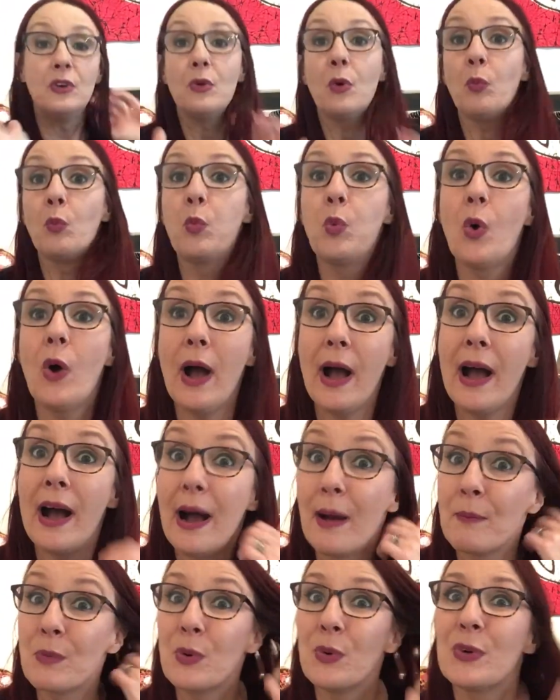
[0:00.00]
What I
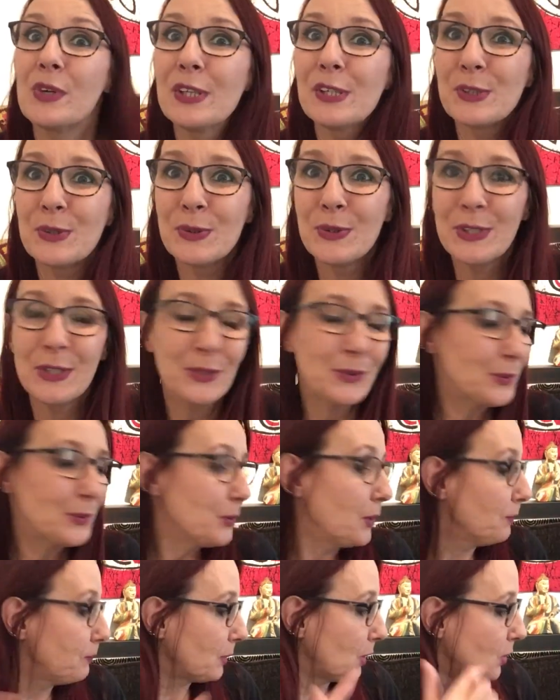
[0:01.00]
am going to show you though,
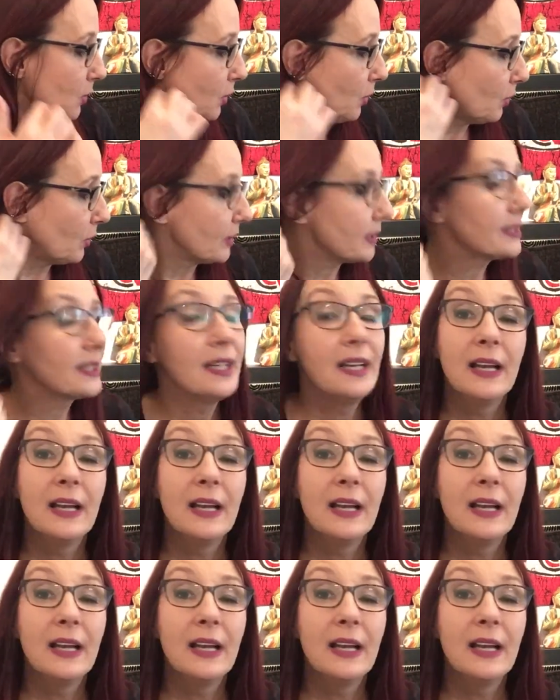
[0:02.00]
because